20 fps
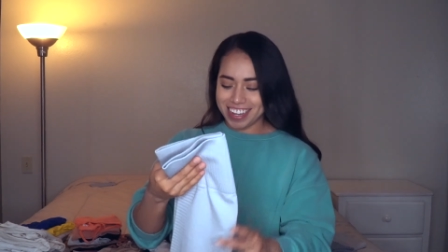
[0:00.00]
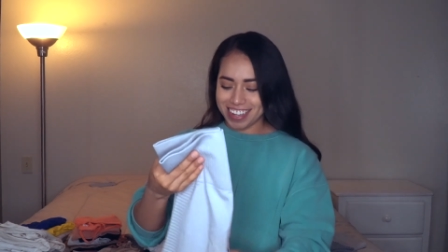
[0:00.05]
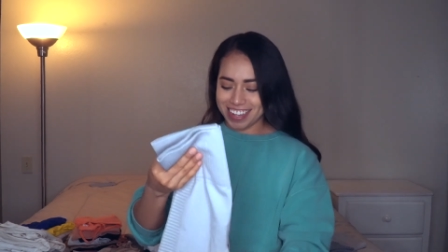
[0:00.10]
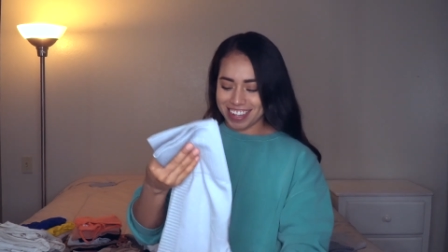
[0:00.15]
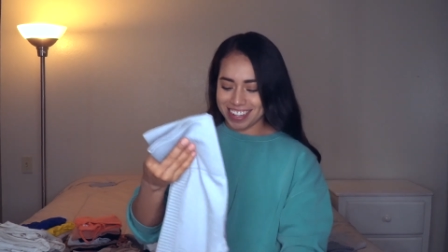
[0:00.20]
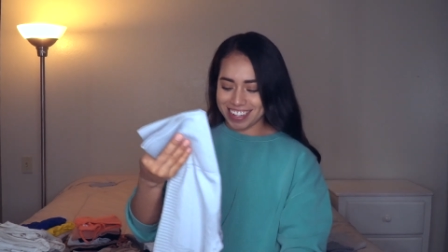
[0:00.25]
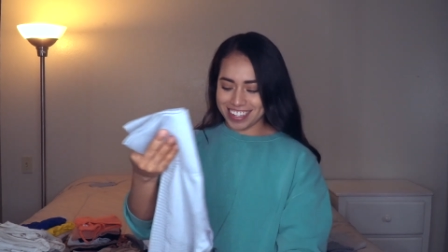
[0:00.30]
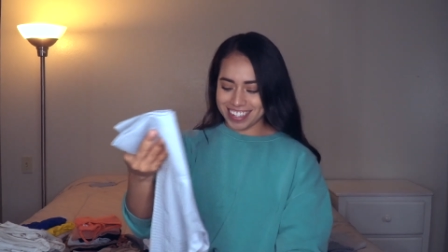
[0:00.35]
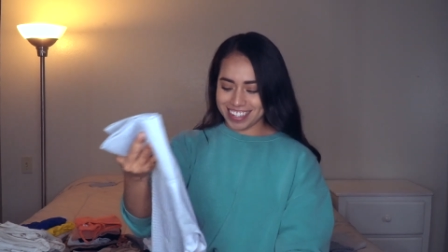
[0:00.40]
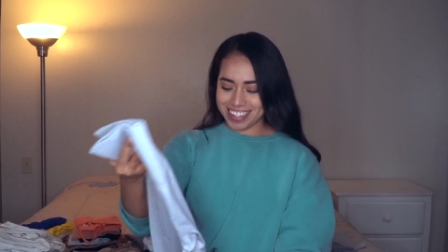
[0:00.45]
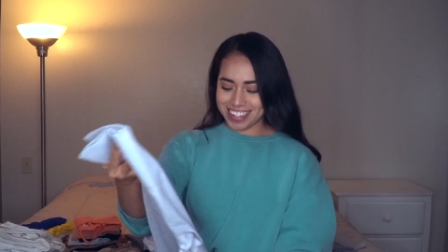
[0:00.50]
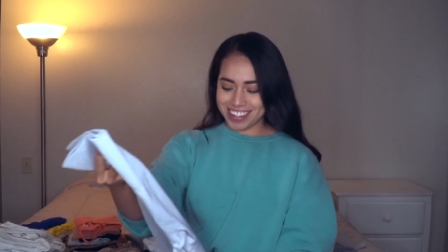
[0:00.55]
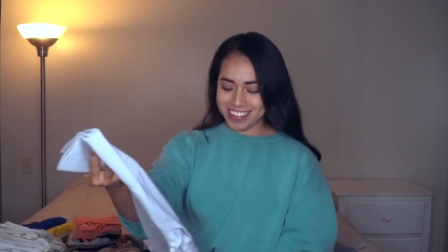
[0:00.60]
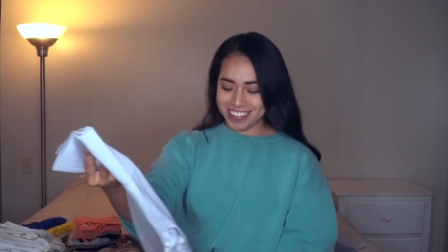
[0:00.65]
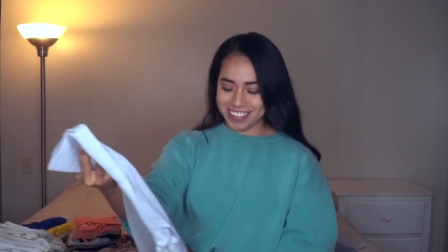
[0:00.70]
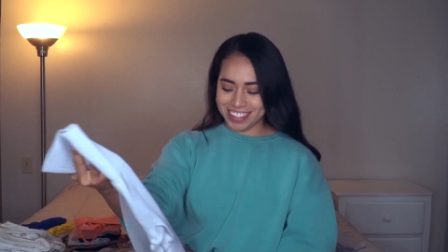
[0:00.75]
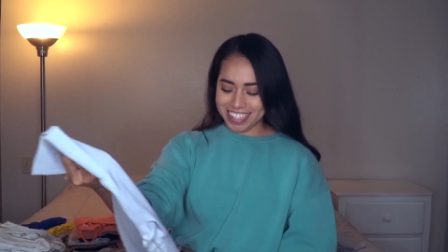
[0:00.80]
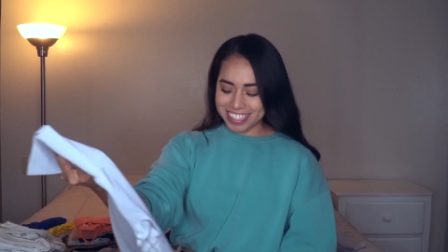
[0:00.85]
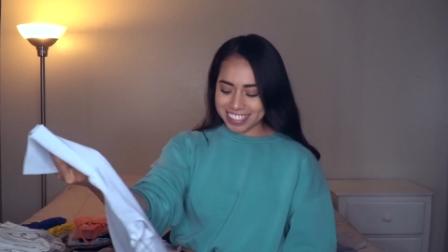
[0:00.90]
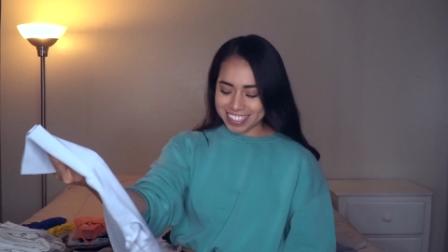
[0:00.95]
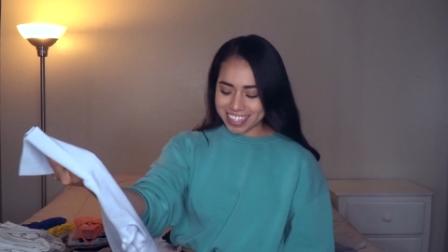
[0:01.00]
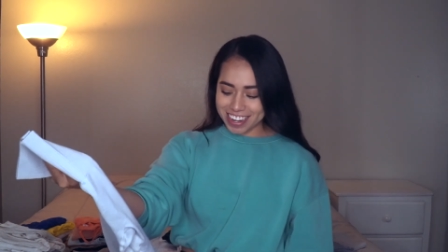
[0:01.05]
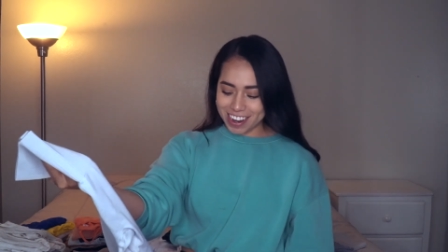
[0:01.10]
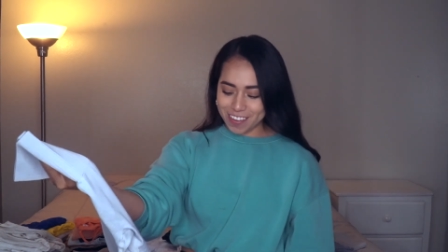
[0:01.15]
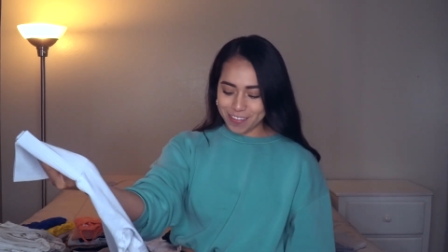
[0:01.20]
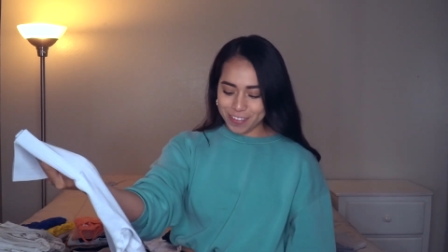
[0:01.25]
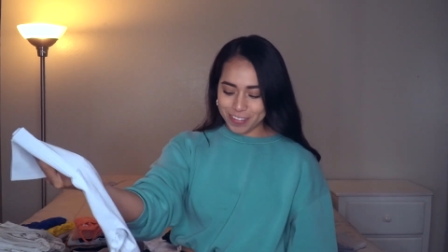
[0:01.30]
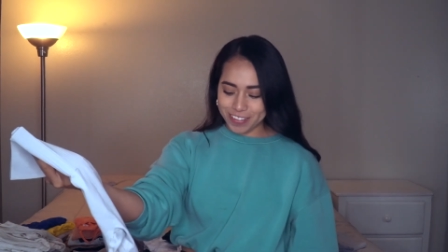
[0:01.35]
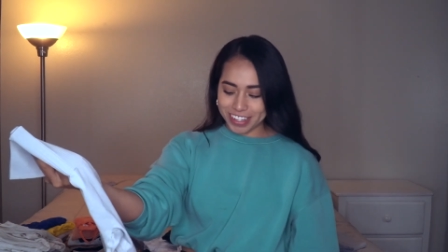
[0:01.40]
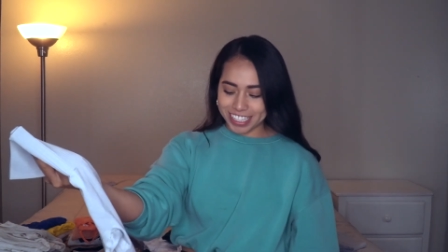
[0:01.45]
Uh, these I
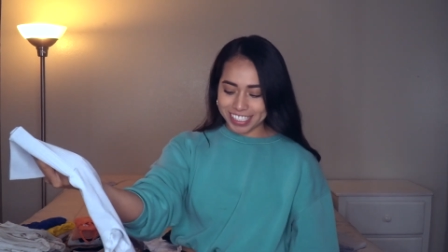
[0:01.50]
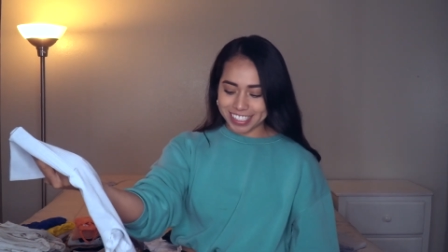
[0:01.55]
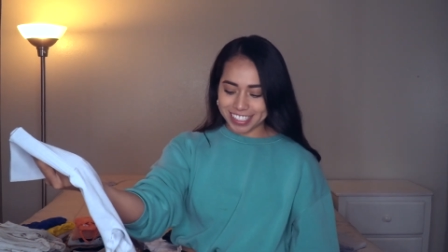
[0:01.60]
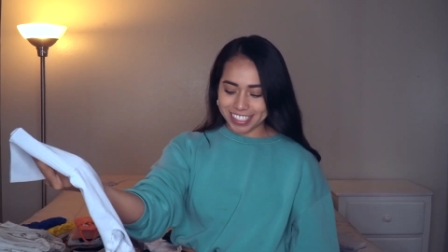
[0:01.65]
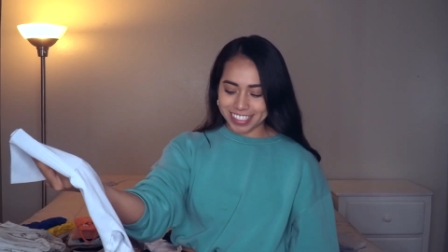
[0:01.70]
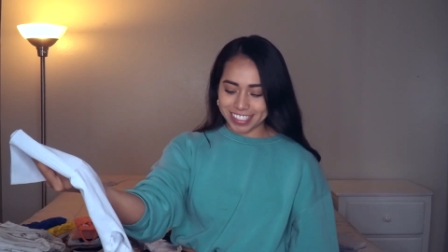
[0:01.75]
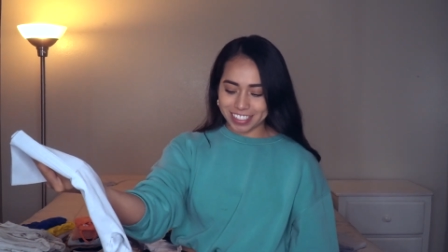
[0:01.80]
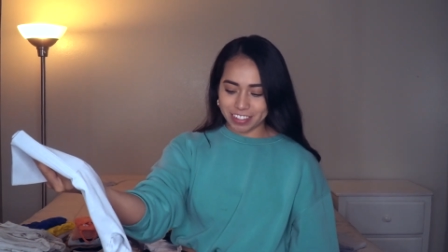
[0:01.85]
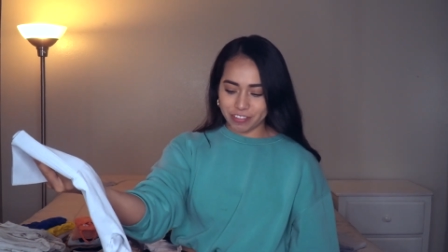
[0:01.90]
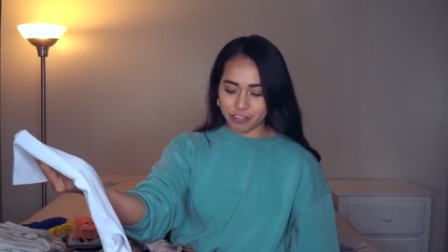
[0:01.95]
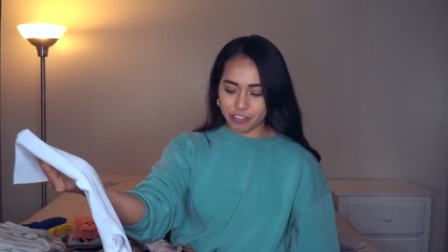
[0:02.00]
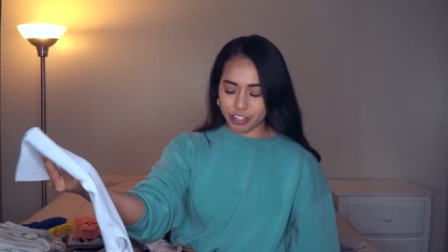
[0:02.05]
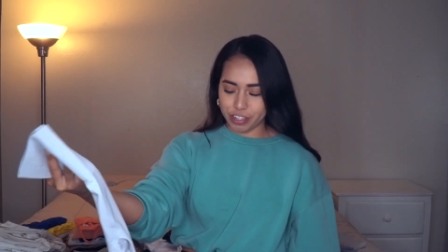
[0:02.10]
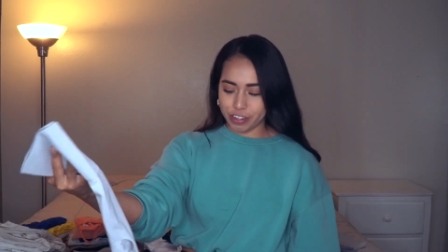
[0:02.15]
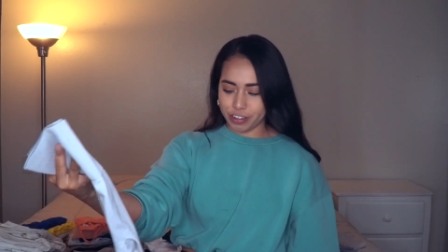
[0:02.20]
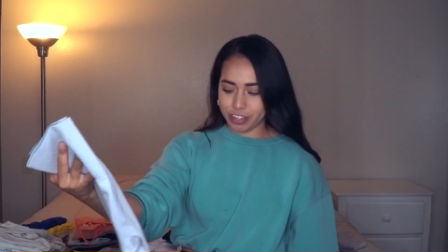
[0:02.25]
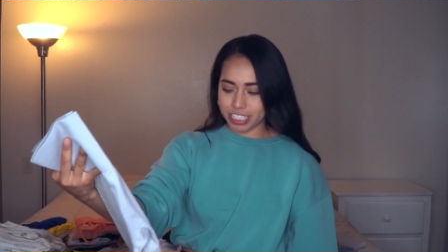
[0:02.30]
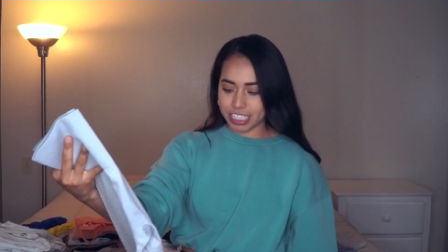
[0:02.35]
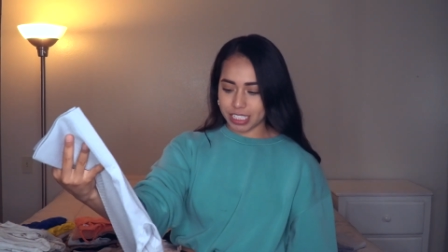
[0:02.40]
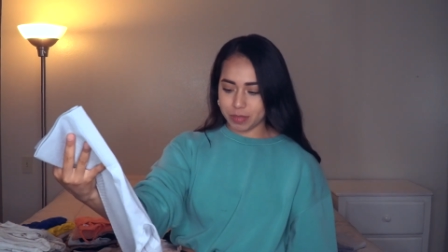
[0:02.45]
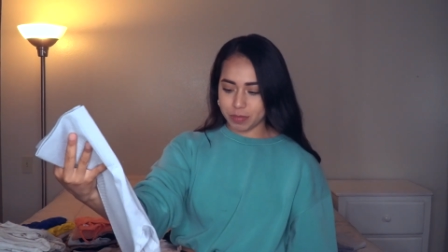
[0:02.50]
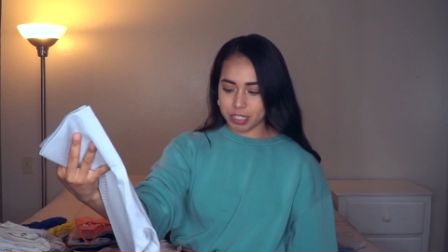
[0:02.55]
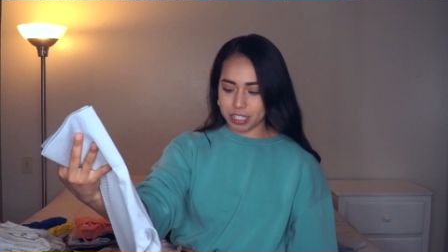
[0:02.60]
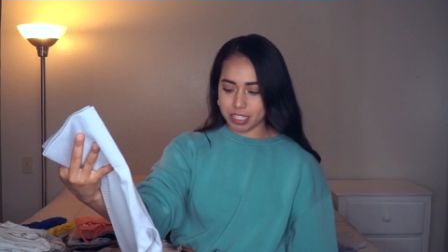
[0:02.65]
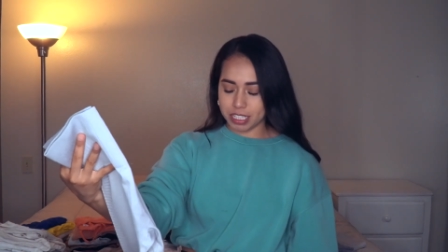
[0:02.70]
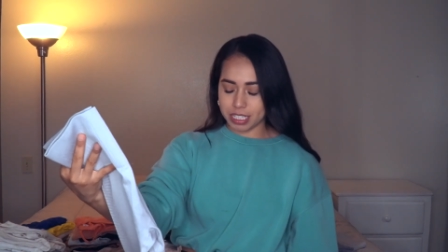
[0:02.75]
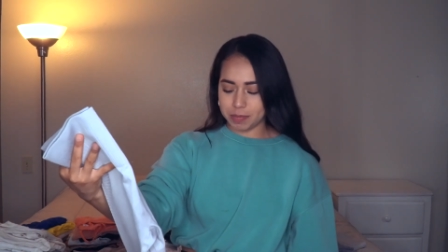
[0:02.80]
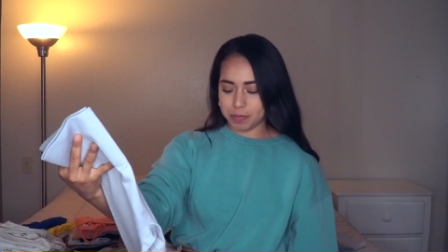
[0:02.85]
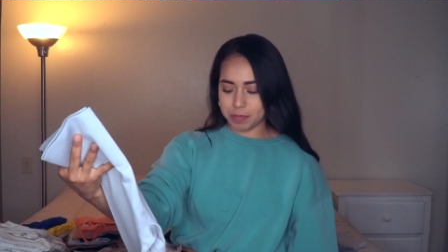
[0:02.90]
got for my sister for Christmas,